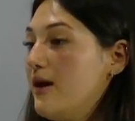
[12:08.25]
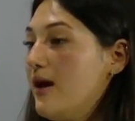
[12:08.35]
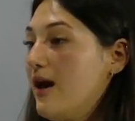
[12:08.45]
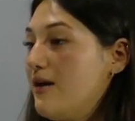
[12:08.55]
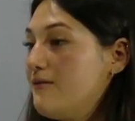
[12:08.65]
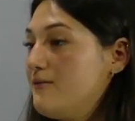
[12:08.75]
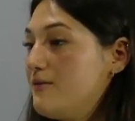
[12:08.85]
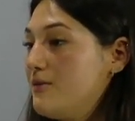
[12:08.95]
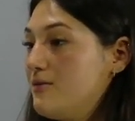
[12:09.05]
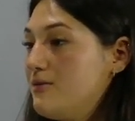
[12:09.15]
have
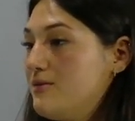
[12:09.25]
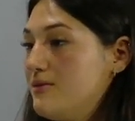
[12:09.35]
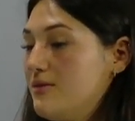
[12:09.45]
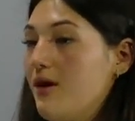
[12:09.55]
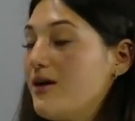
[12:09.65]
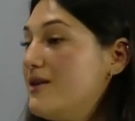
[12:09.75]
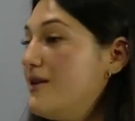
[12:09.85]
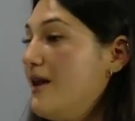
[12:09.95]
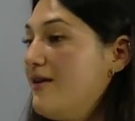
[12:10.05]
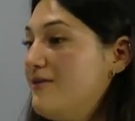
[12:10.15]
gotten in
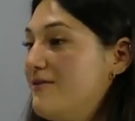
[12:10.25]
life?